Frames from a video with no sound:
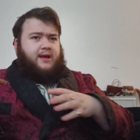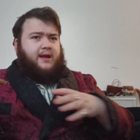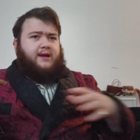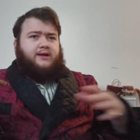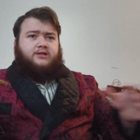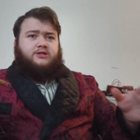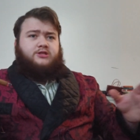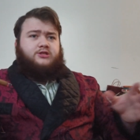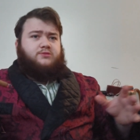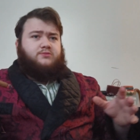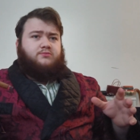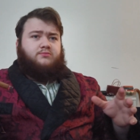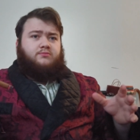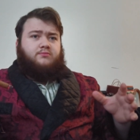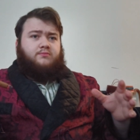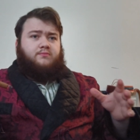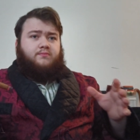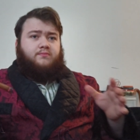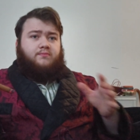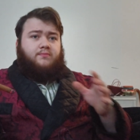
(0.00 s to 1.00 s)
It's
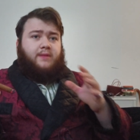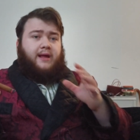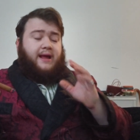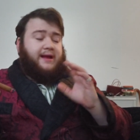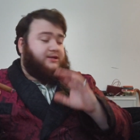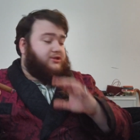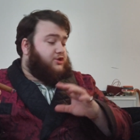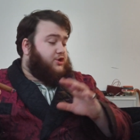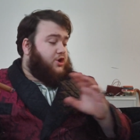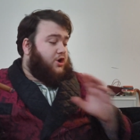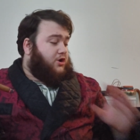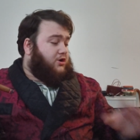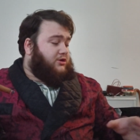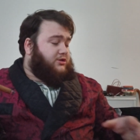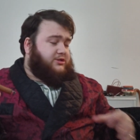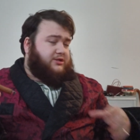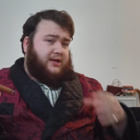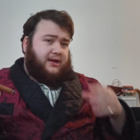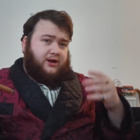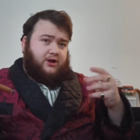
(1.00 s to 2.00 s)

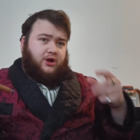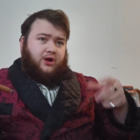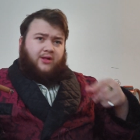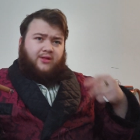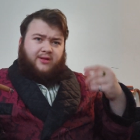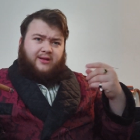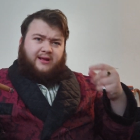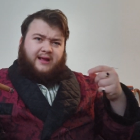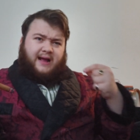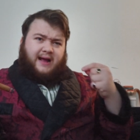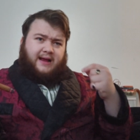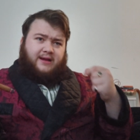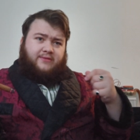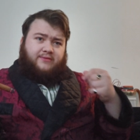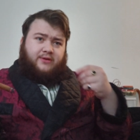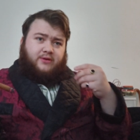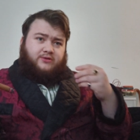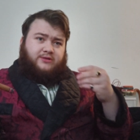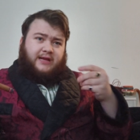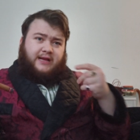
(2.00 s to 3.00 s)
not got kind
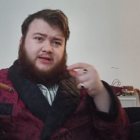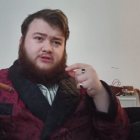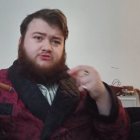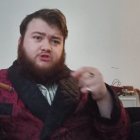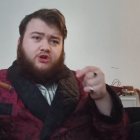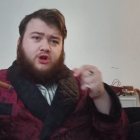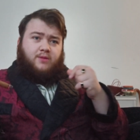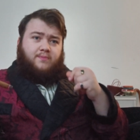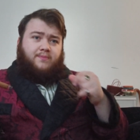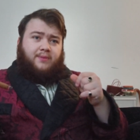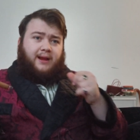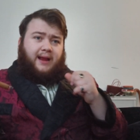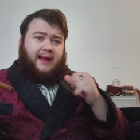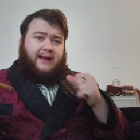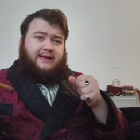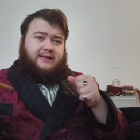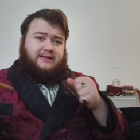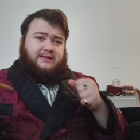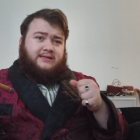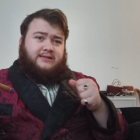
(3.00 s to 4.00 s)
of those extra
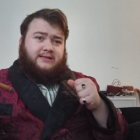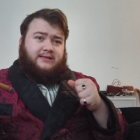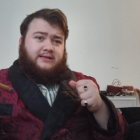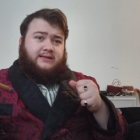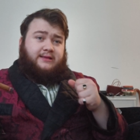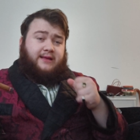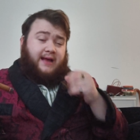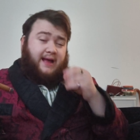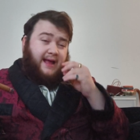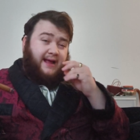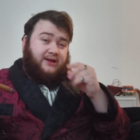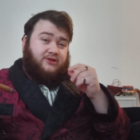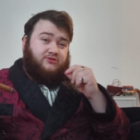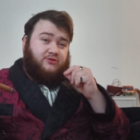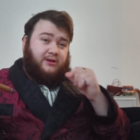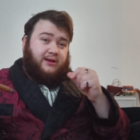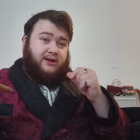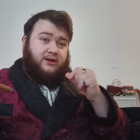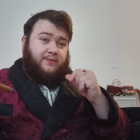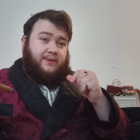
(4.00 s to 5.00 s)
complexity, that
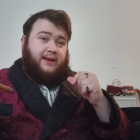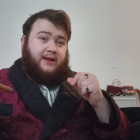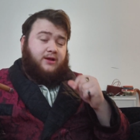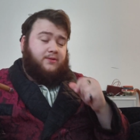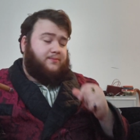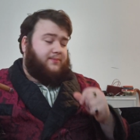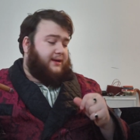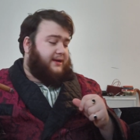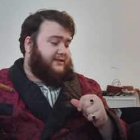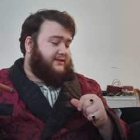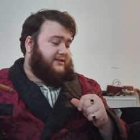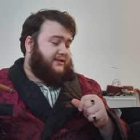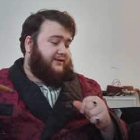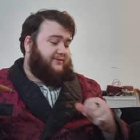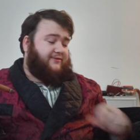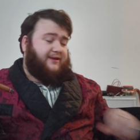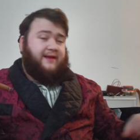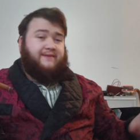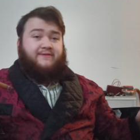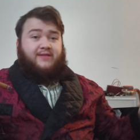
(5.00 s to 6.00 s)
extra little bit of complexity
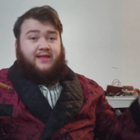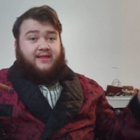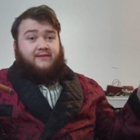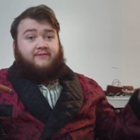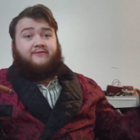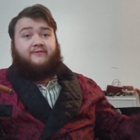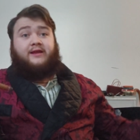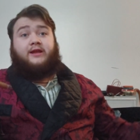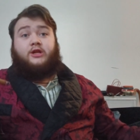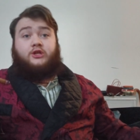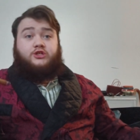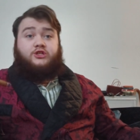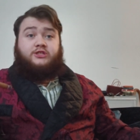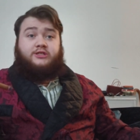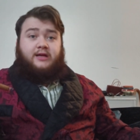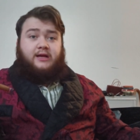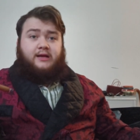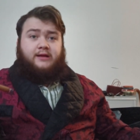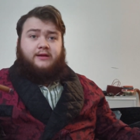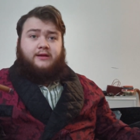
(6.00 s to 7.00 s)
of flavour that the
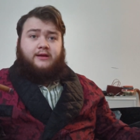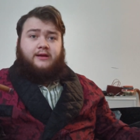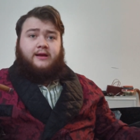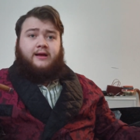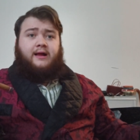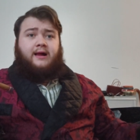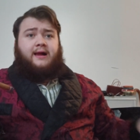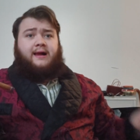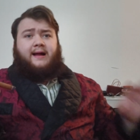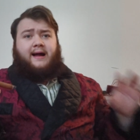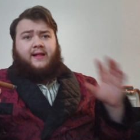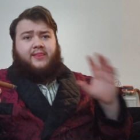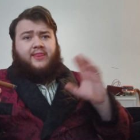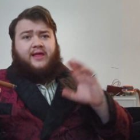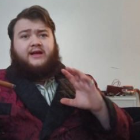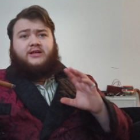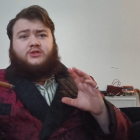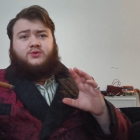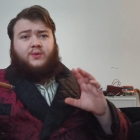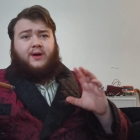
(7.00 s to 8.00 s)
Villagers had. And
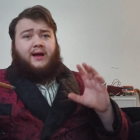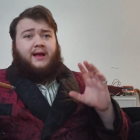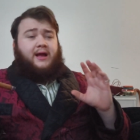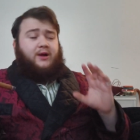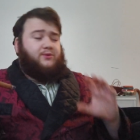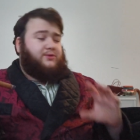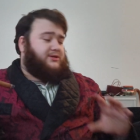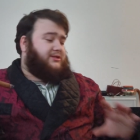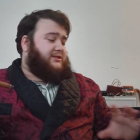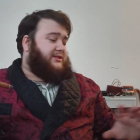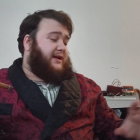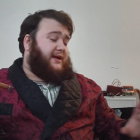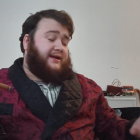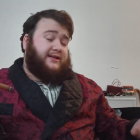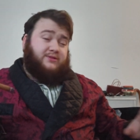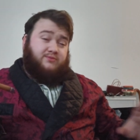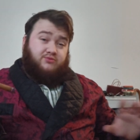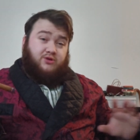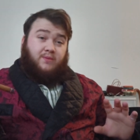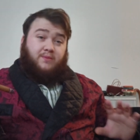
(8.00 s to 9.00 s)
that's why I would say
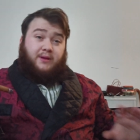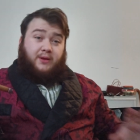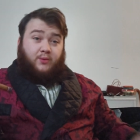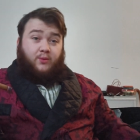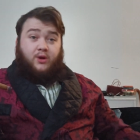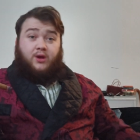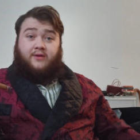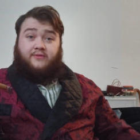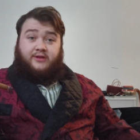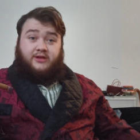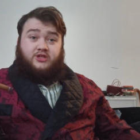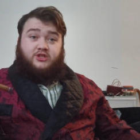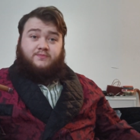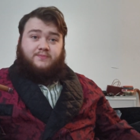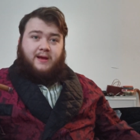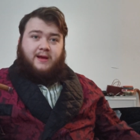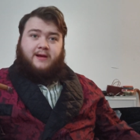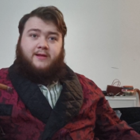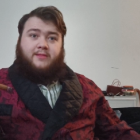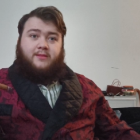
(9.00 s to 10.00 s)
it's probably worth you
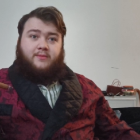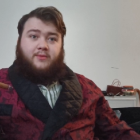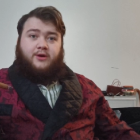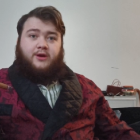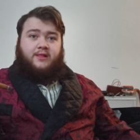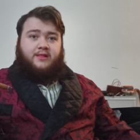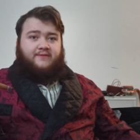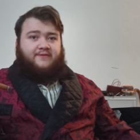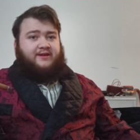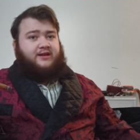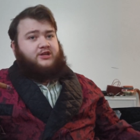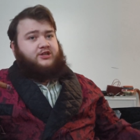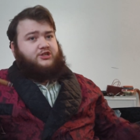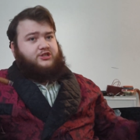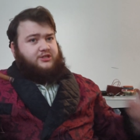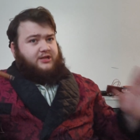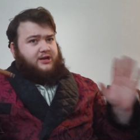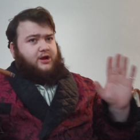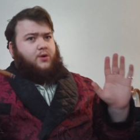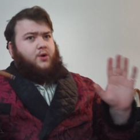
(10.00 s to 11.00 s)
spending the money in the
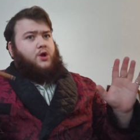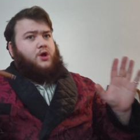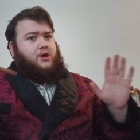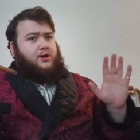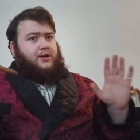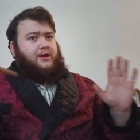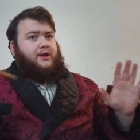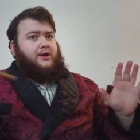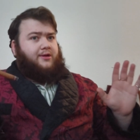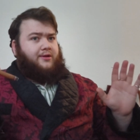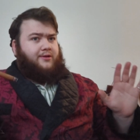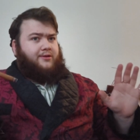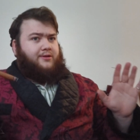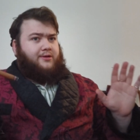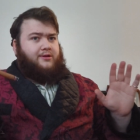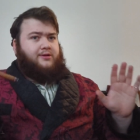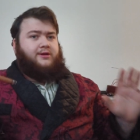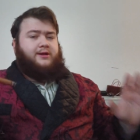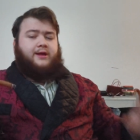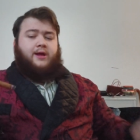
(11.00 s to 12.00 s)
Villagers. I know early
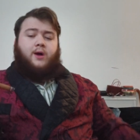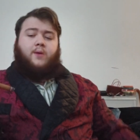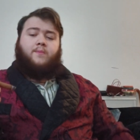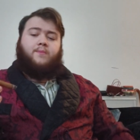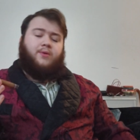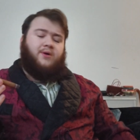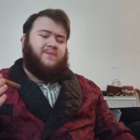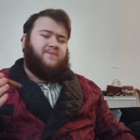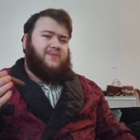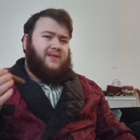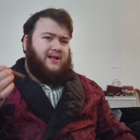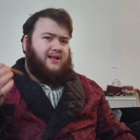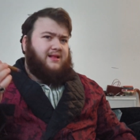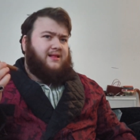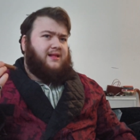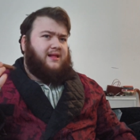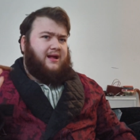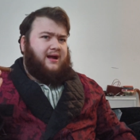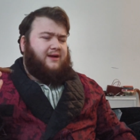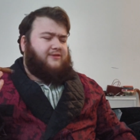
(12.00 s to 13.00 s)
on, but
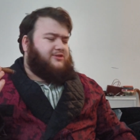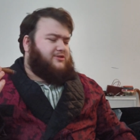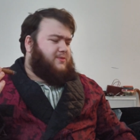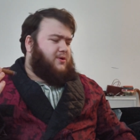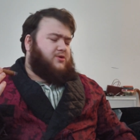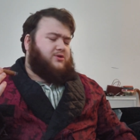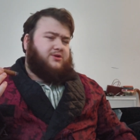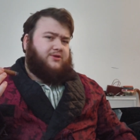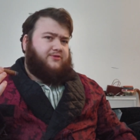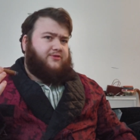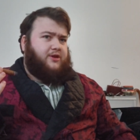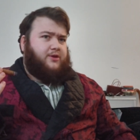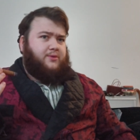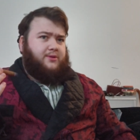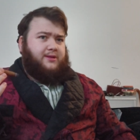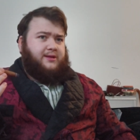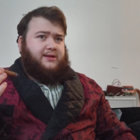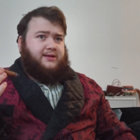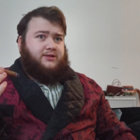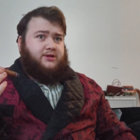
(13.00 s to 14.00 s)
I've smoked a few
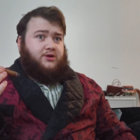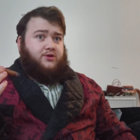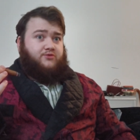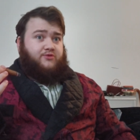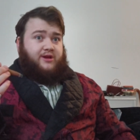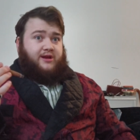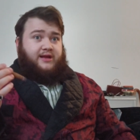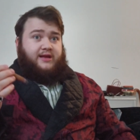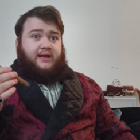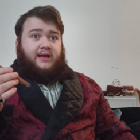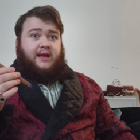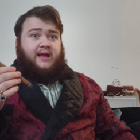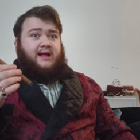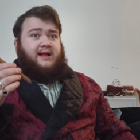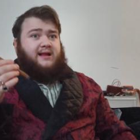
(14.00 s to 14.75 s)
of these already,